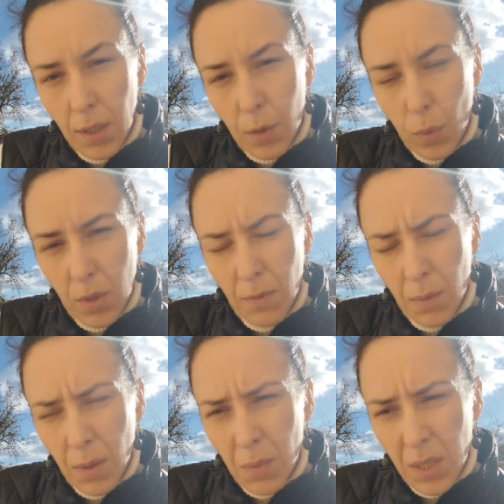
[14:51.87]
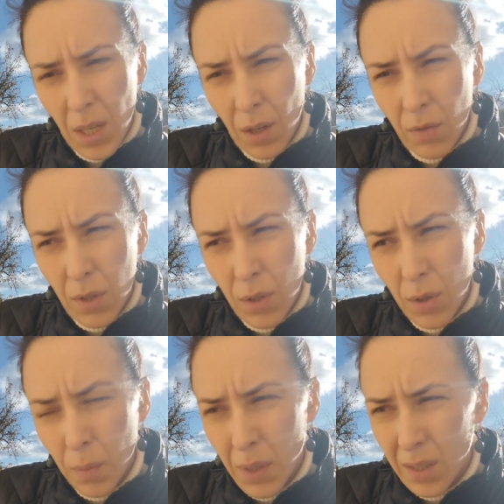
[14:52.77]
It was the mistake of
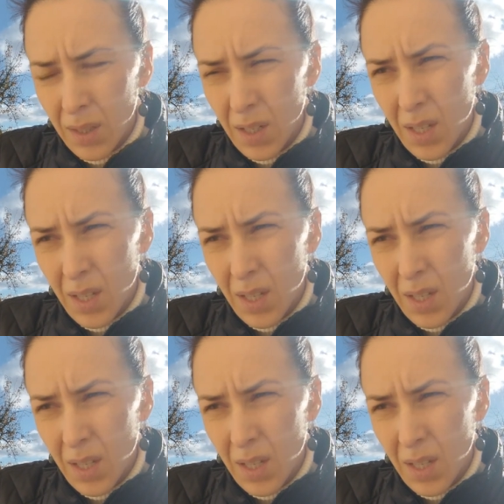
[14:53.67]
the